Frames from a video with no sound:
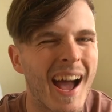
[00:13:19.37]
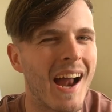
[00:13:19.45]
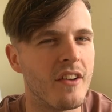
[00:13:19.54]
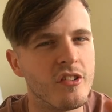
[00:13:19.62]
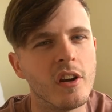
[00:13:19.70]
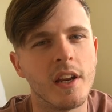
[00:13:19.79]

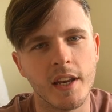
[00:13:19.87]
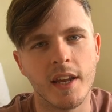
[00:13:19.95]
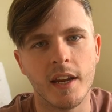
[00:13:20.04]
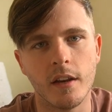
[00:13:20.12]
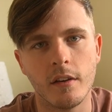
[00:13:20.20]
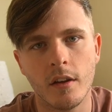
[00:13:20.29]
actually
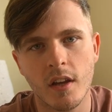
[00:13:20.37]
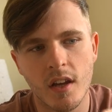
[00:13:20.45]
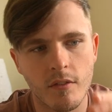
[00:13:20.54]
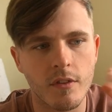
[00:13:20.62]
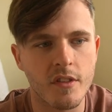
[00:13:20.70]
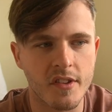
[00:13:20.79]
need
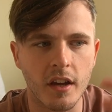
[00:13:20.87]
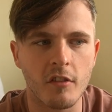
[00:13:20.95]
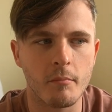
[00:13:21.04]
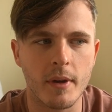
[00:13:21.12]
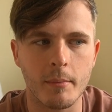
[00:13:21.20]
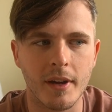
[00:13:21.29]
for the sake of
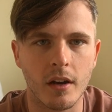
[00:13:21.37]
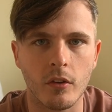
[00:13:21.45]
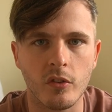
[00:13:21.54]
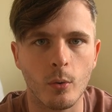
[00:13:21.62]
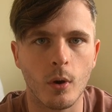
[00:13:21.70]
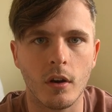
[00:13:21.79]
me being able
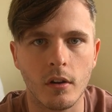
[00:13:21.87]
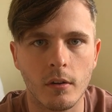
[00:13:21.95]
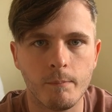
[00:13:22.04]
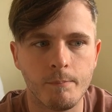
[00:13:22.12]
to earn